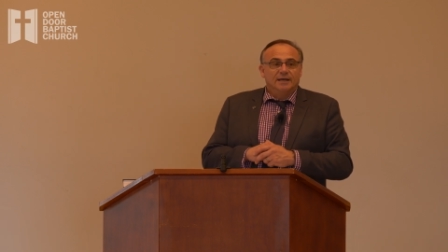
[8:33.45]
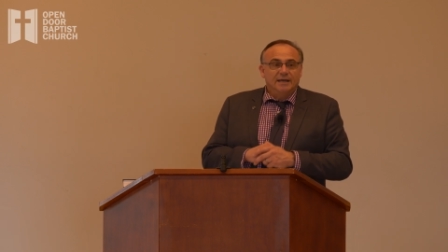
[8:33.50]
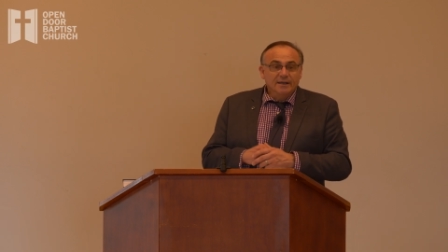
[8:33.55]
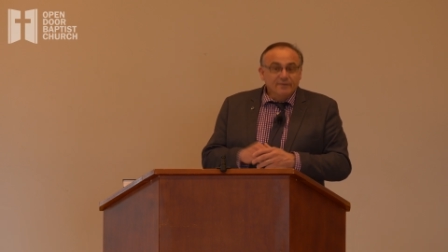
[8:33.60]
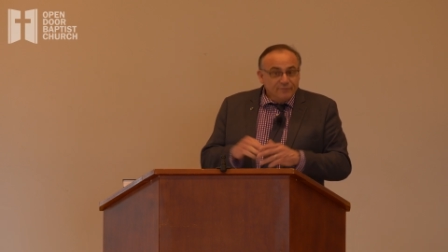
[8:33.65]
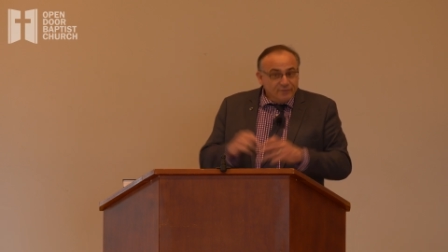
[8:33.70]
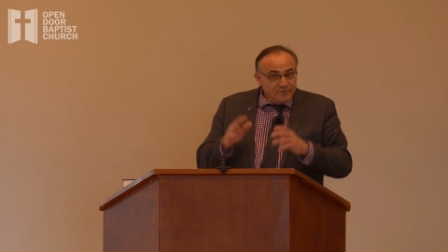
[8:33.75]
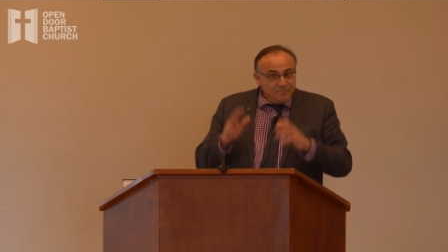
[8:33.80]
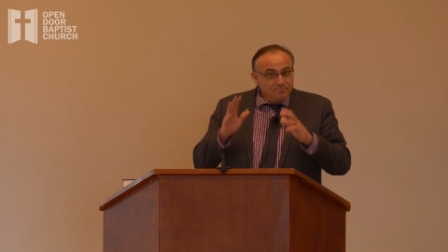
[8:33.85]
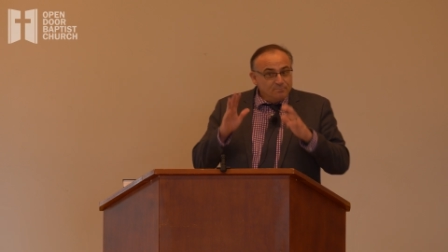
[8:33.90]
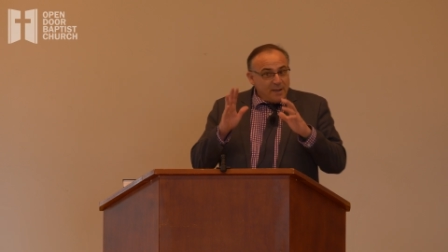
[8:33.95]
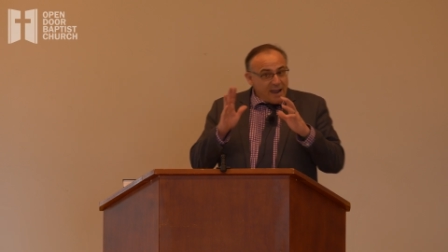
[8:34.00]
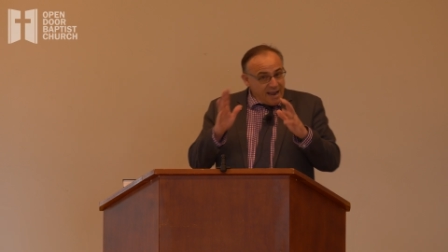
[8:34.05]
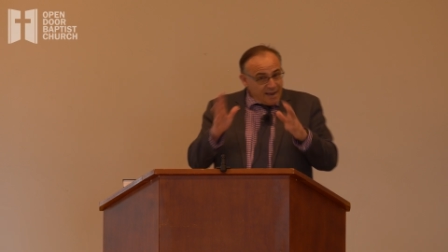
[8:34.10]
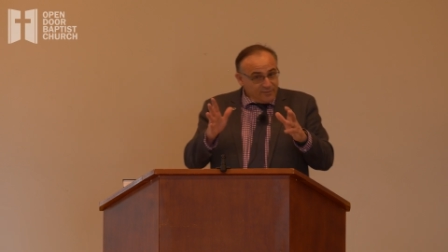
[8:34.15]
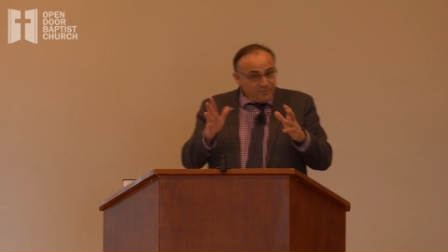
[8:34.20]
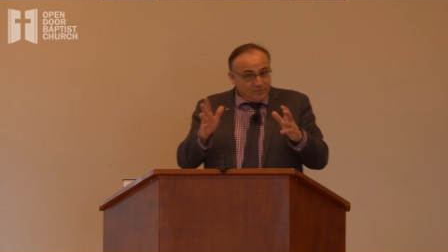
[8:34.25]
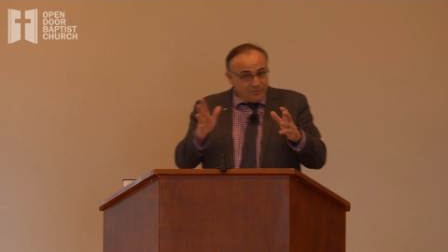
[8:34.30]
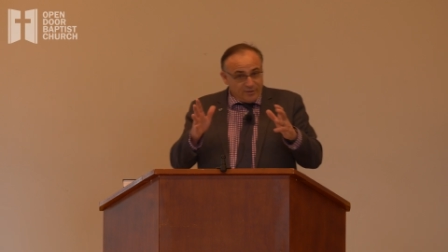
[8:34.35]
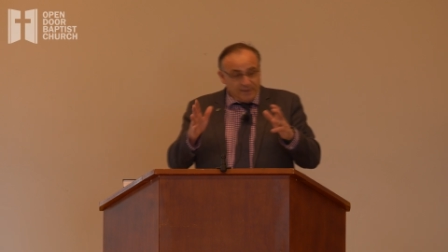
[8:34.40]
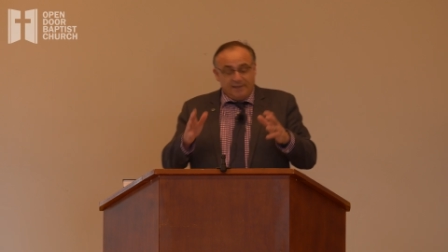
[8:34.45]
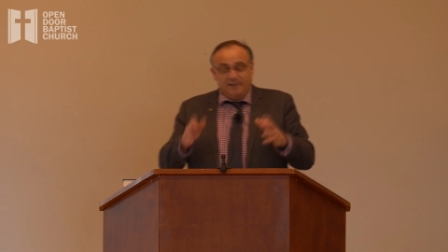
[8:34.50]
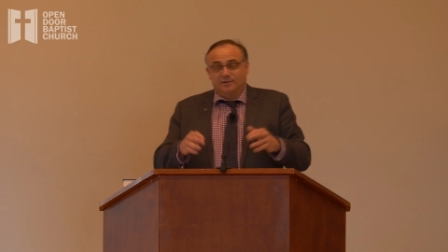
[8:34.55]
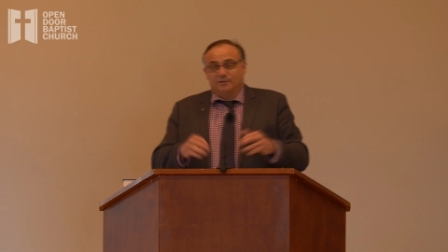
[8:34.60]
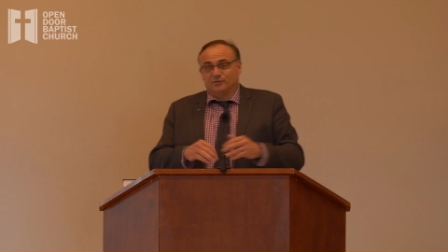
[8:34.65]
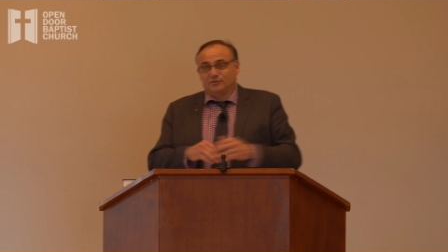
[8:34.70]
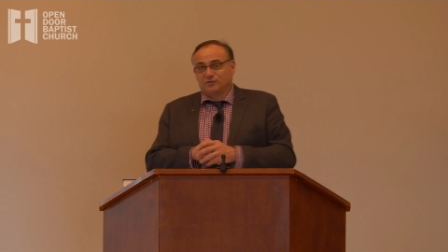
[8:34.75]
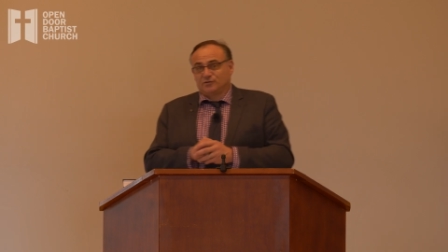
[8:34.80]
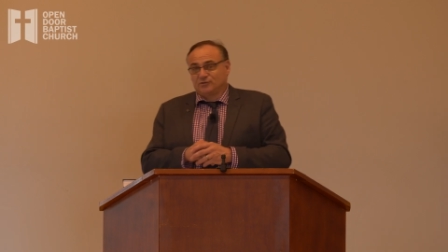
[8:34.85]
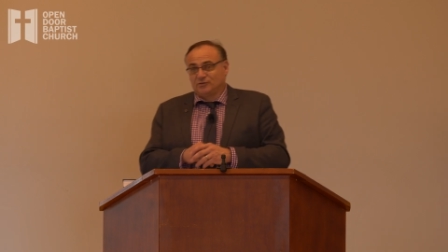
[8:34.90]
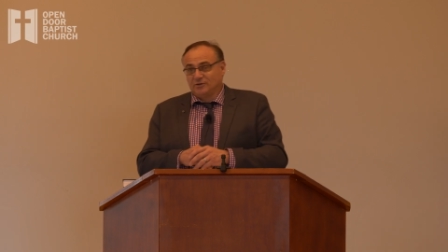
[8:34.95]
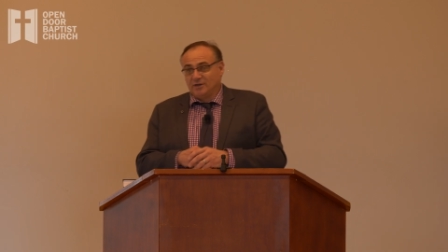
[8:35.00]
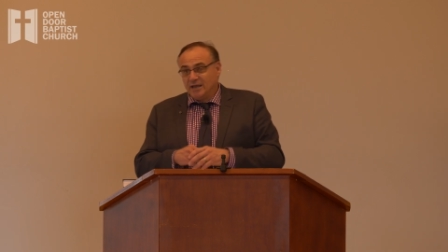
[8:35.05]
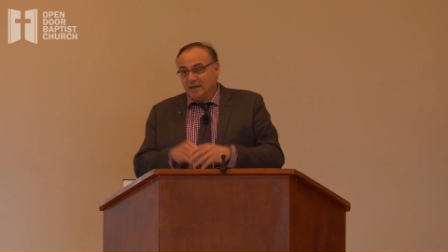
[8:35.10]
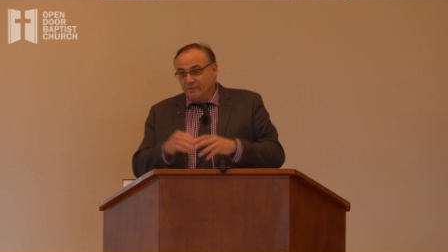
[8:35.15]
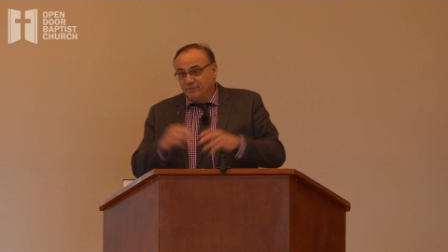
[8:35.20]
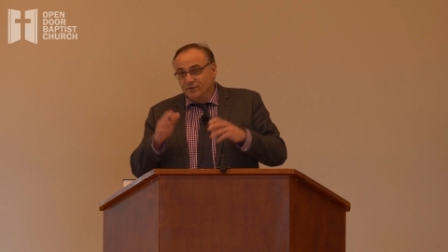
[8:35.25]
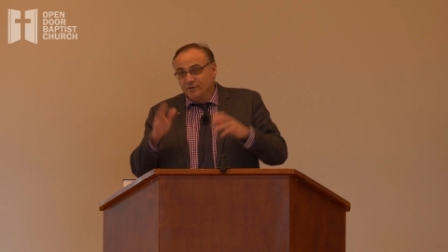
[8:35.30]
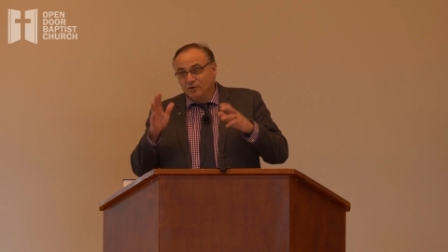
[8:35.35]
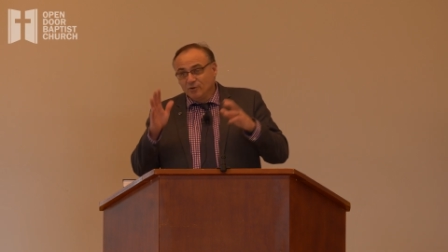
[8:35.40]
even bad things,
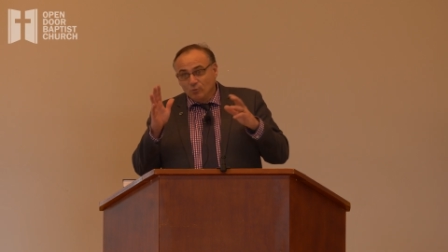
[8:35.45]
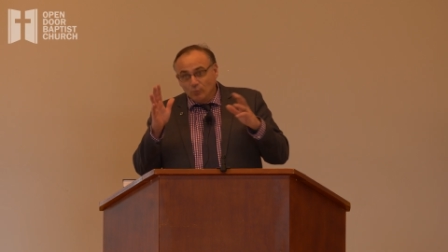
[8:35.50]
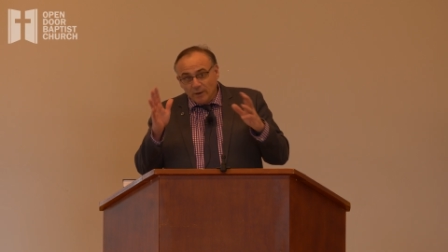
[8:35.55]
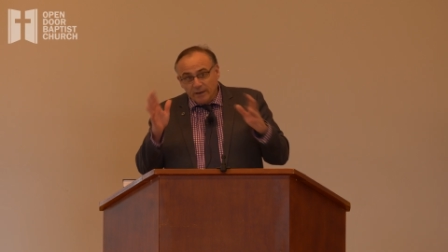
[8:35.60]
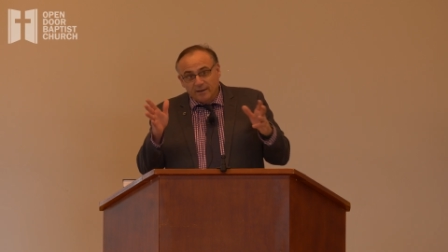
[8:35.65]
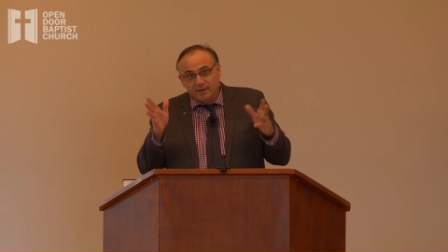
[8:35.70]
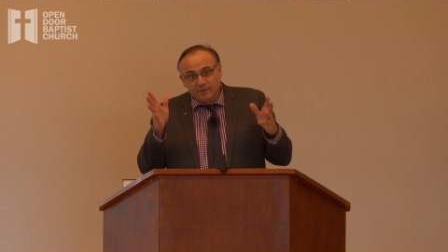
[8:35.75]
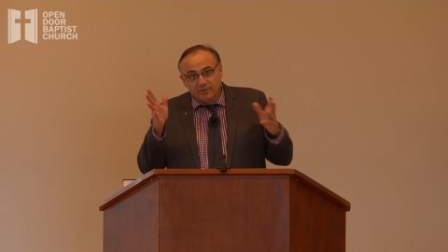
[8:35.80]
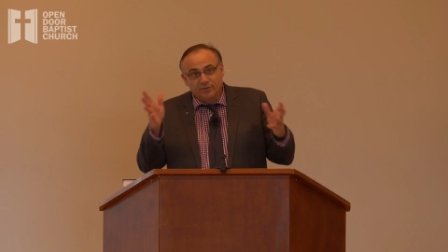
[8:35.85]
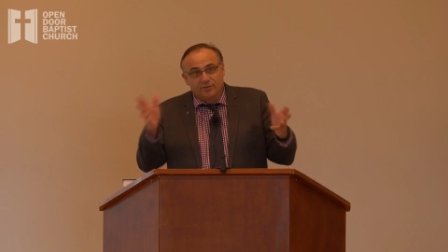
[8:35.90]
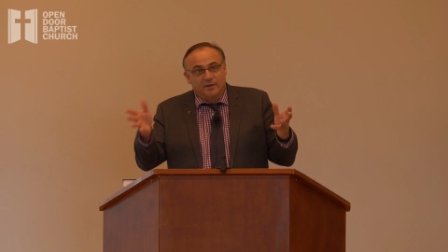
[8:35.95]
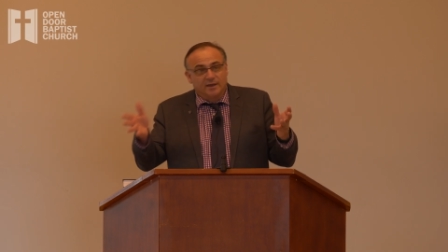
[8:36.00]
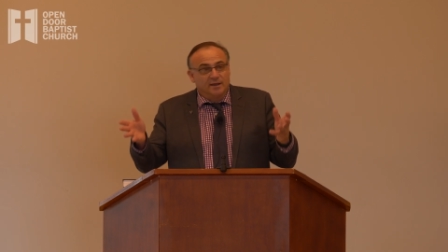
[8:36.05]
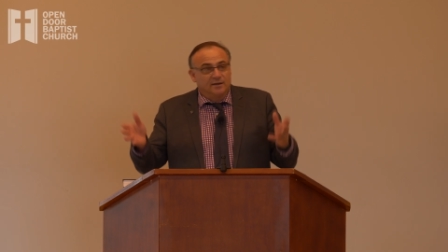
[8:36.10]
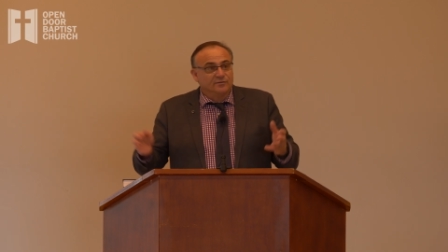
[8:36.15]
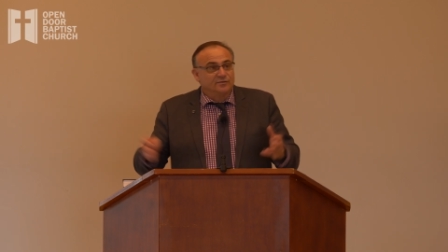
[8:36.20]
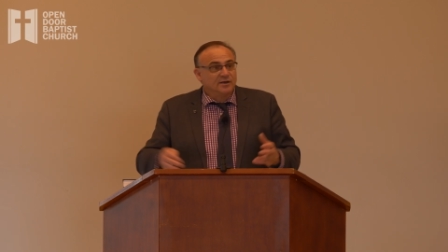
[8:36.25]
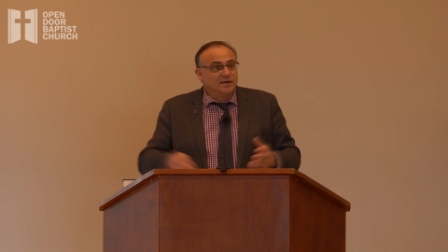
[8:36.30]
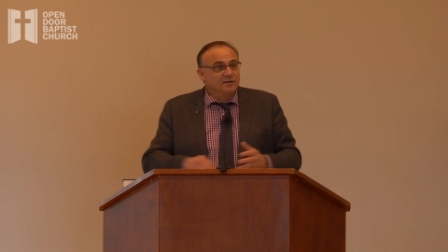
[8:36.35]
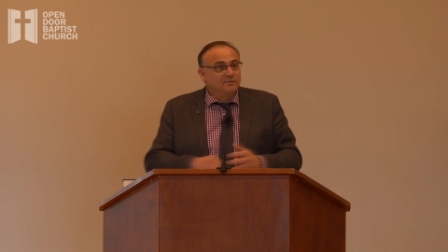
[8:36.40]
even wicked things,